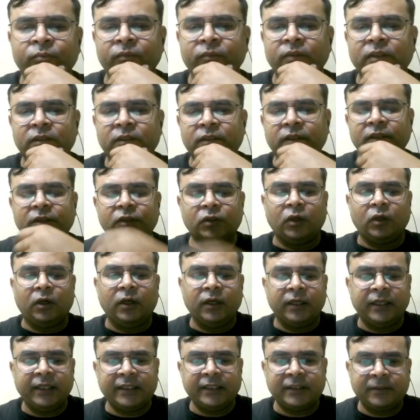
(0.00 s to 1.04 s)
This is
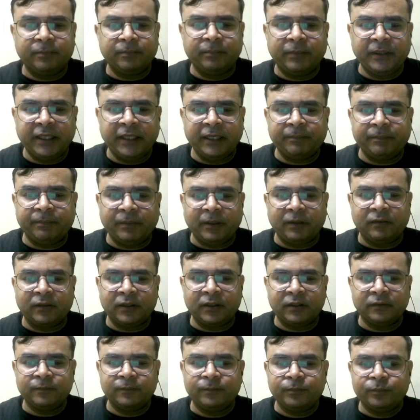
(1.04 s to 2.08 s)
called as brake power.